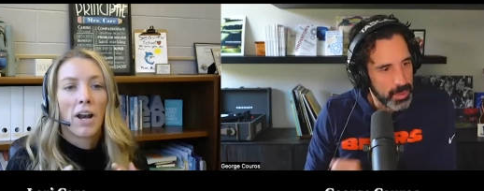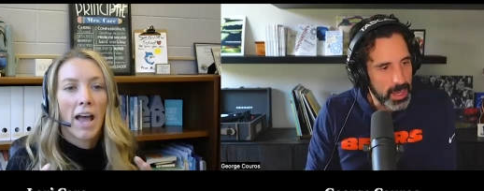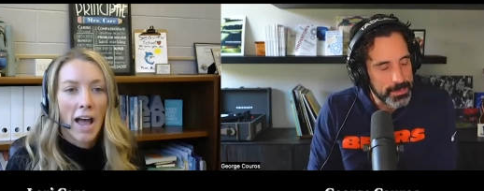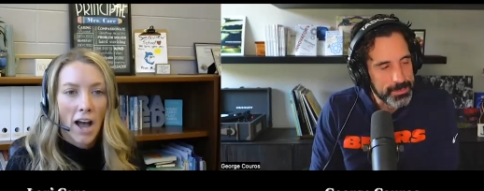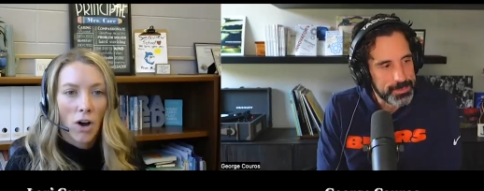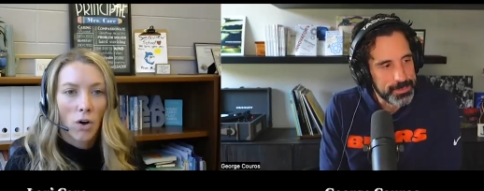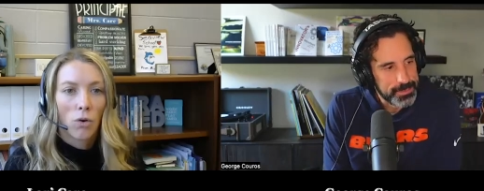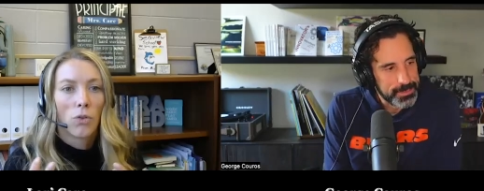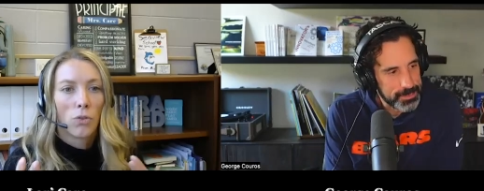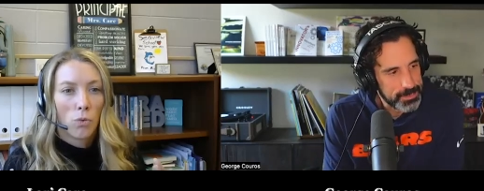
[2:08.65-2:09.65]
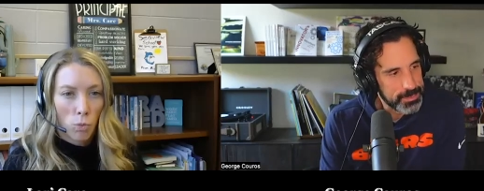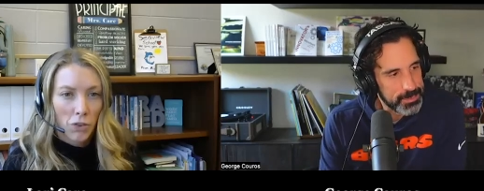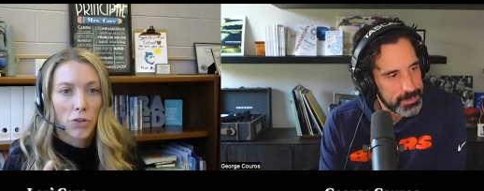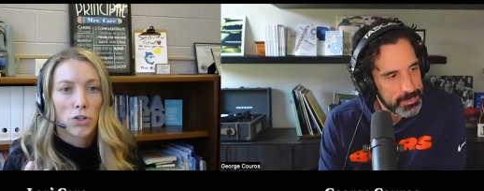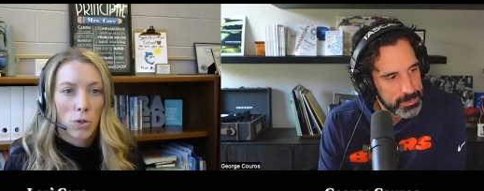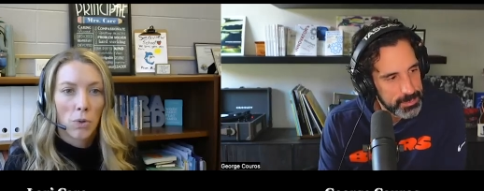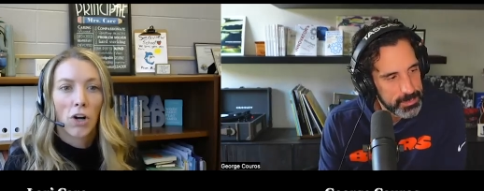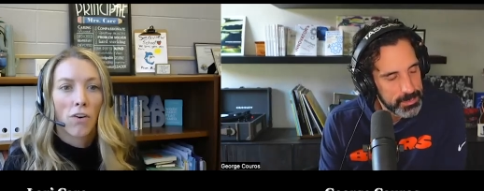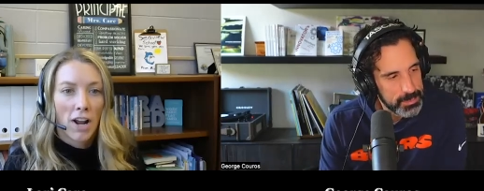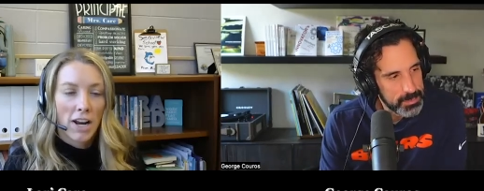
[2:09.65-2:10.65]
Speaker 1: how what they're doing
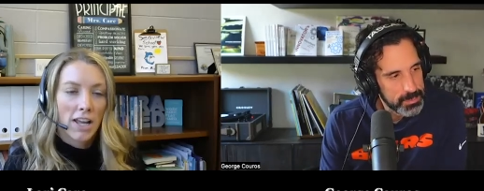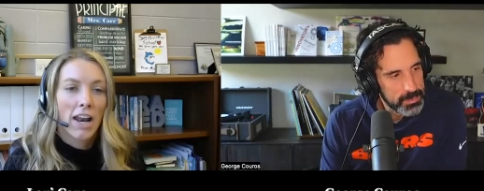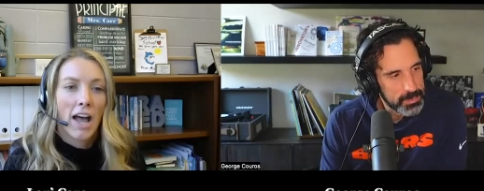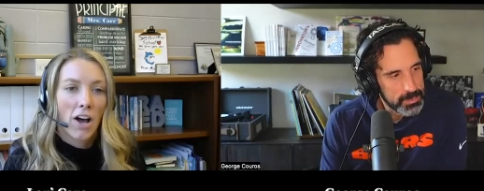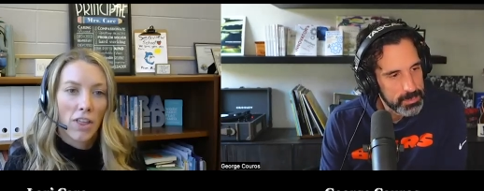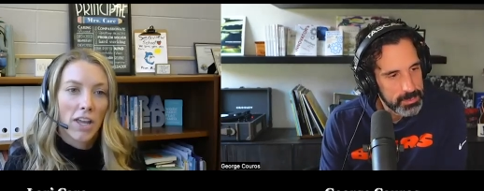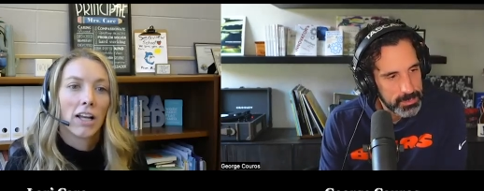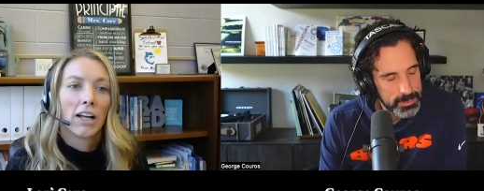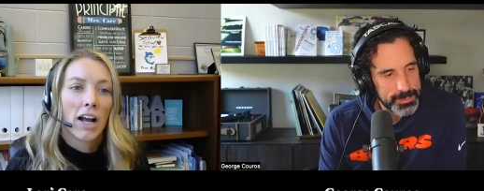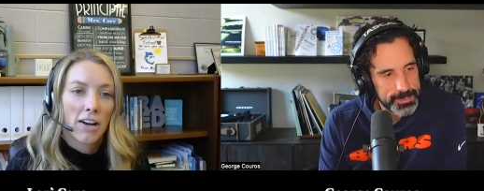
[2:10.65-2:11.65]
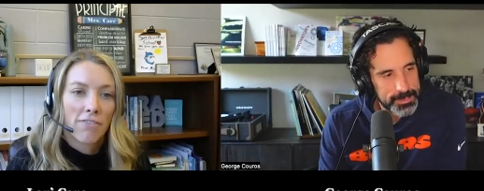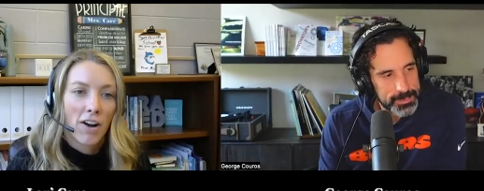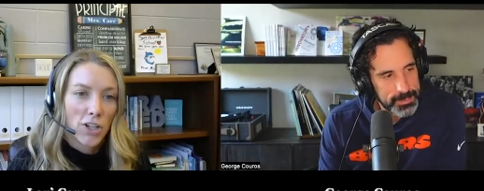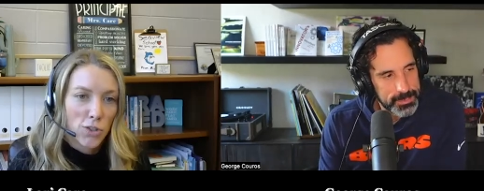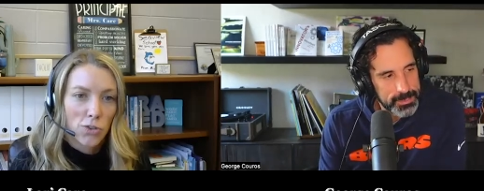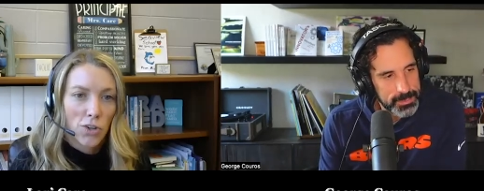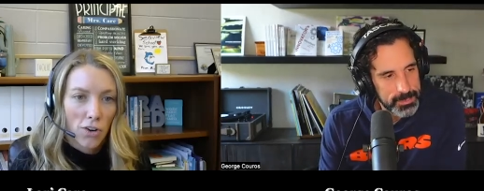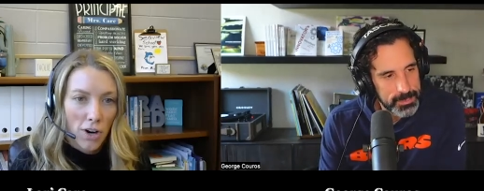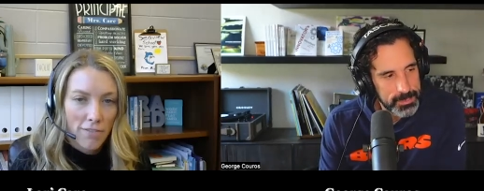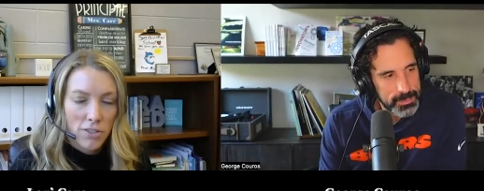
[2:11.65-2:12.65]
already and how they can kind of fine tune their
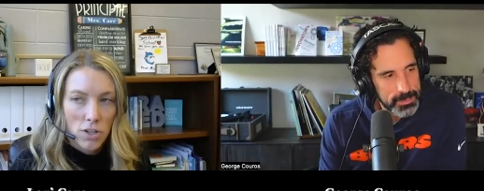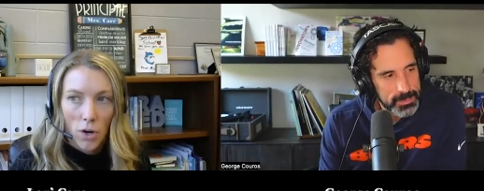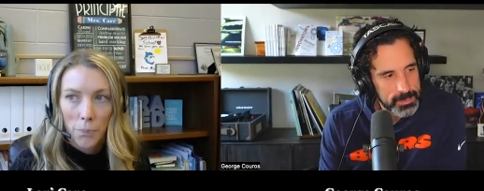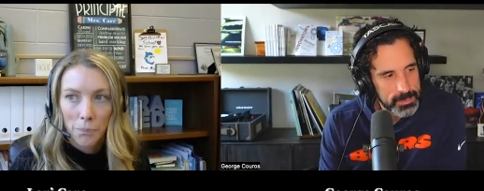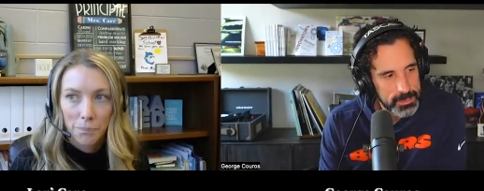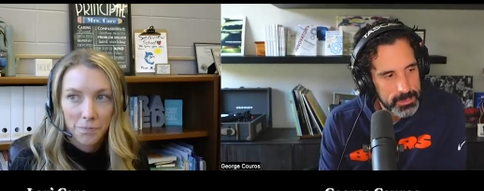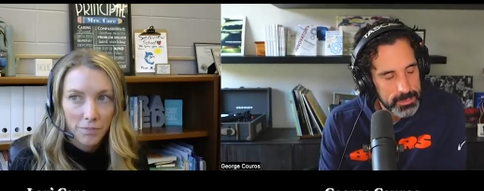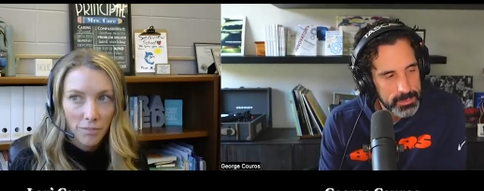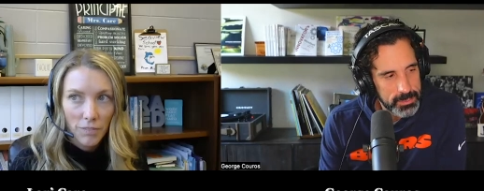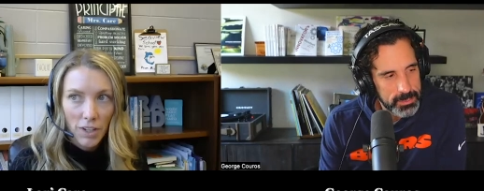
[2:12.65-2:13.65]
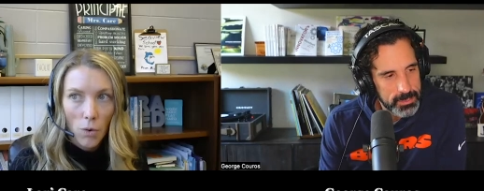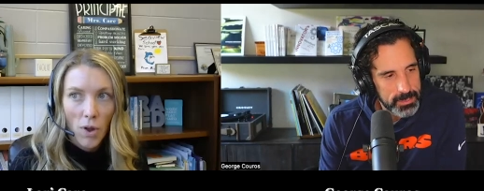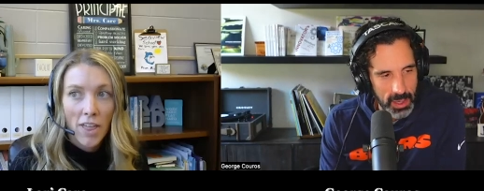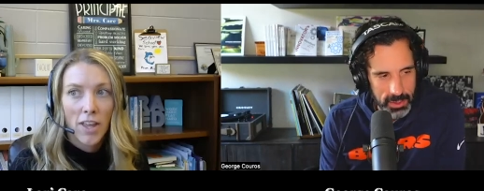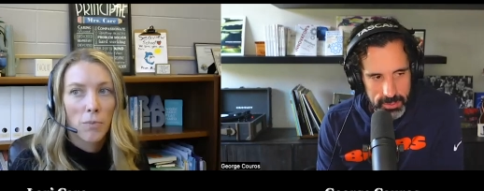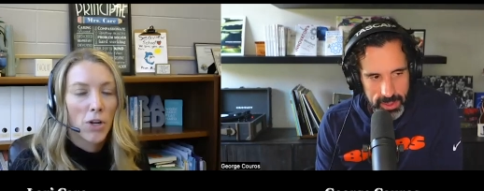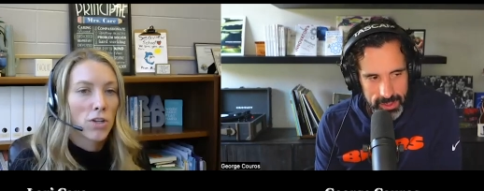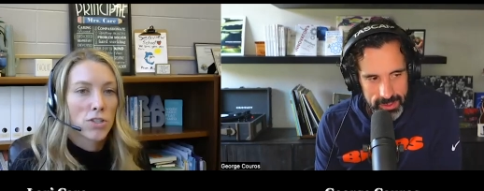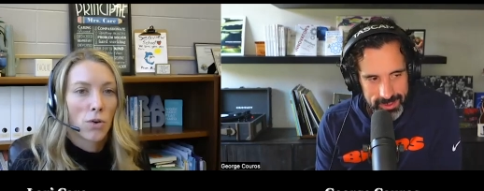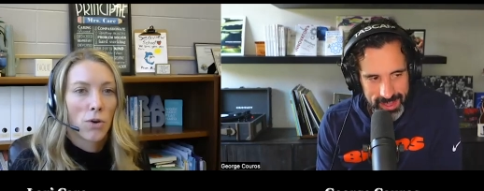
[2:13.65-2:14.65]
craft. So, and then me. we
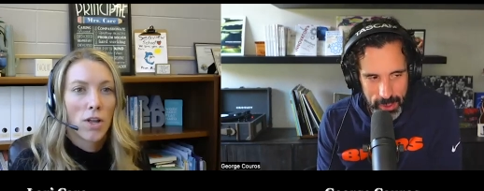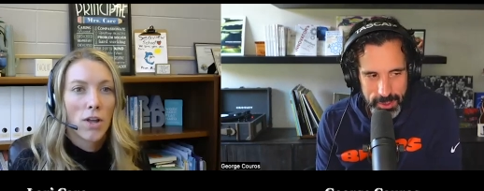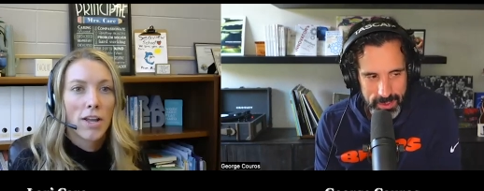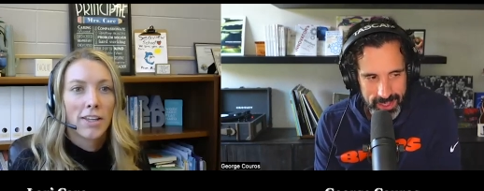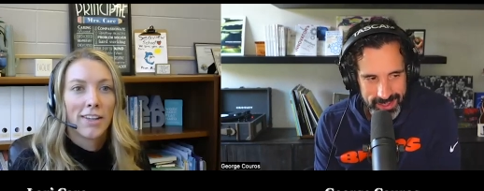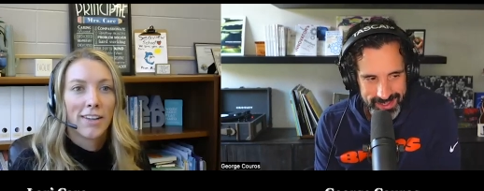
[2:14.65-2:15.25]
also that was me.